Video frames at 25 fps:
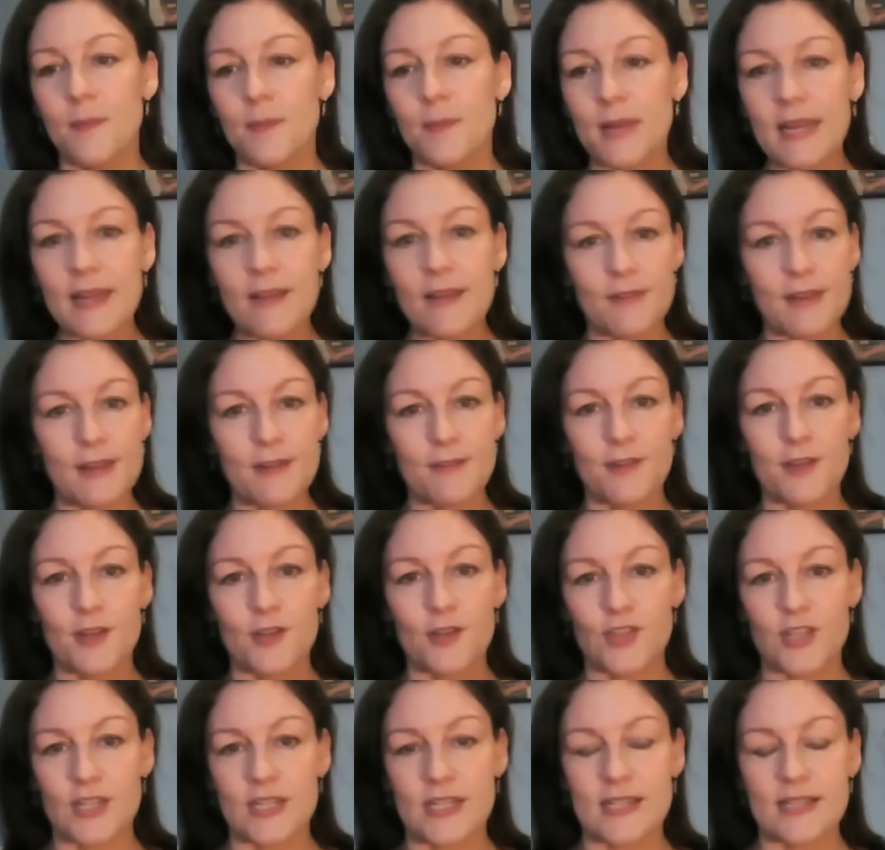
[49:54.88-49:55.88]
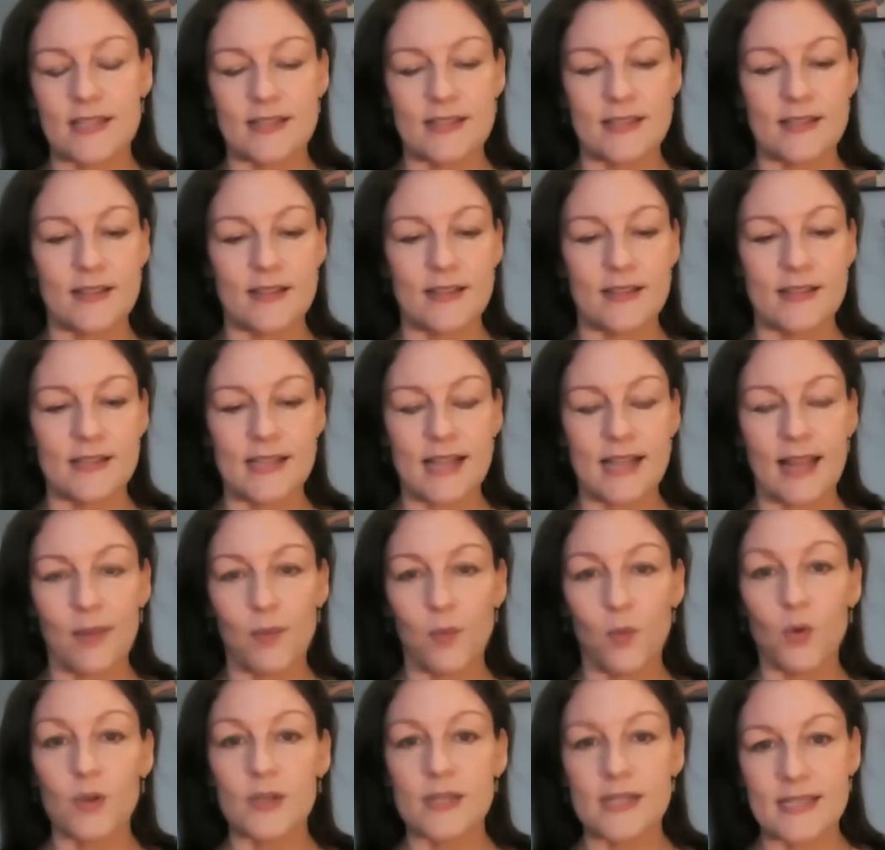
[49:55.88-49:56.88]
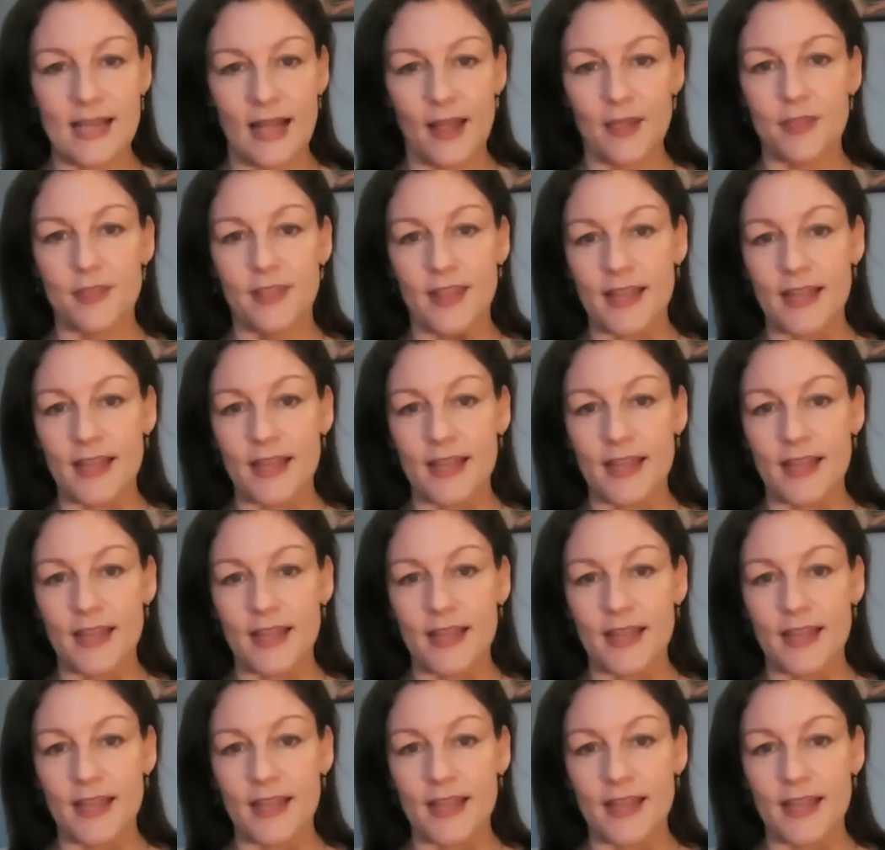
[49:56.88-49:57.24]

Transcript: but even if you just say, what's that